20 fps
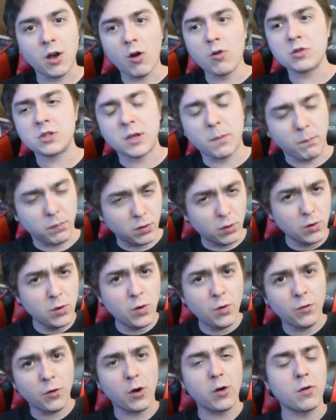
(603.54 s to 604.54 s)
goes to
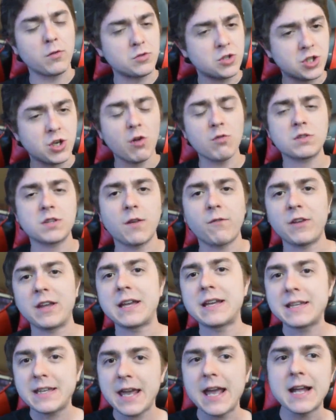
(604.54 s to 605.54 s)
prove or show
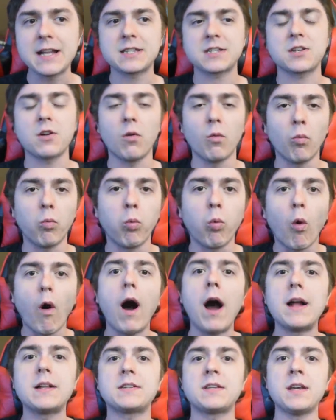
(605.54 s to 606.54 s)
something against
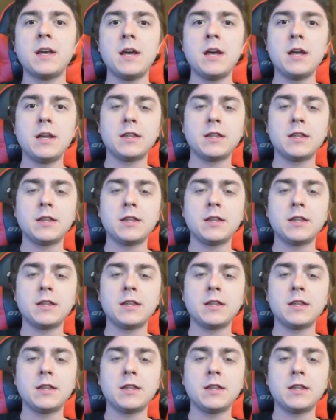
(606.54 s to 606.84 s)
what